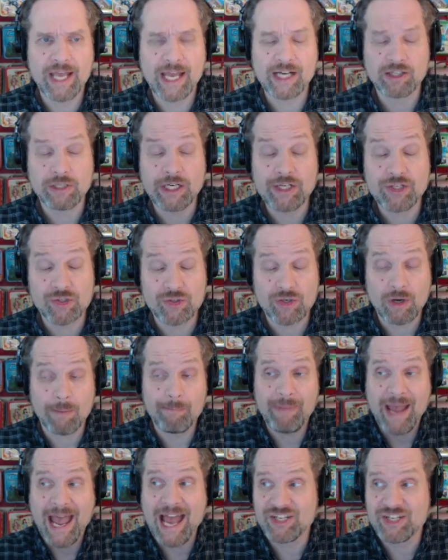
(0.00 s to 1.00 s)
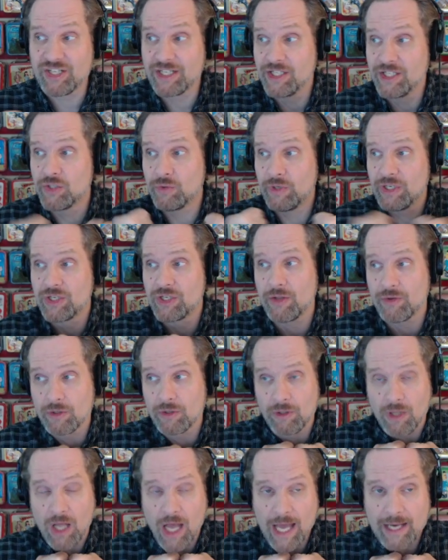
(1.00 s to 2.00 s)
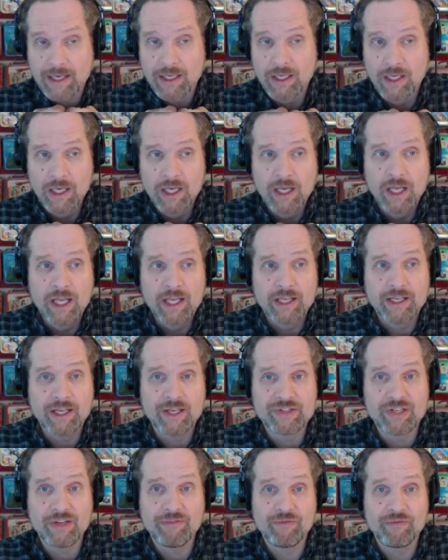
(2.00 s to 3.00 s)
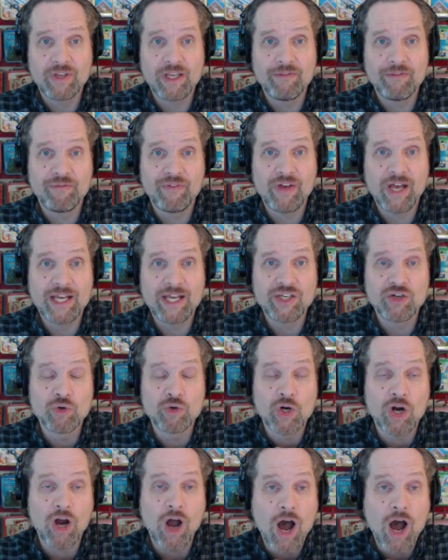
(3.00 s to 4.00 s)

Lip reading: and creatures are bashing into each other a lot. Because if you're